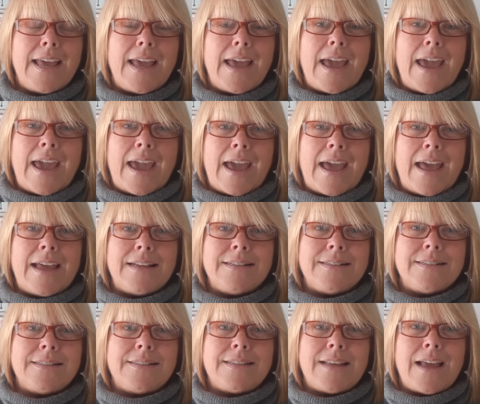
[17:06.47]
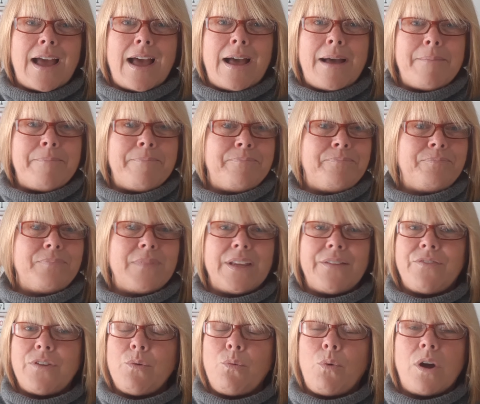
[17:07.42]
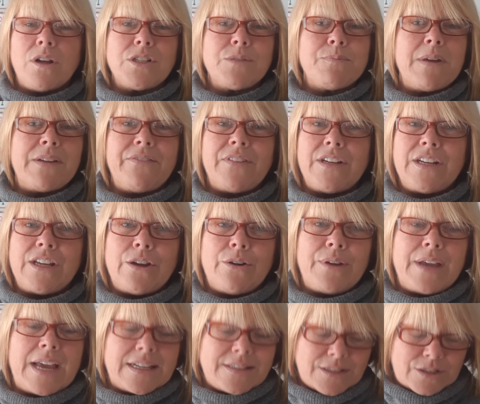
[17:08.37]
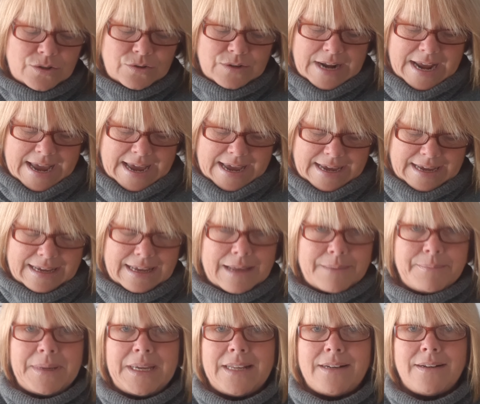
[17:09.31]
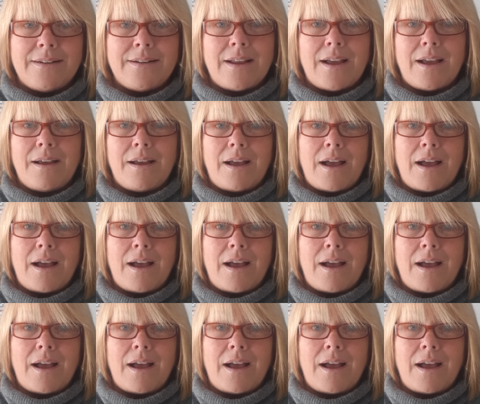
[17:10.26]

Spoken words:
And if you watched my video yesterday, I mean,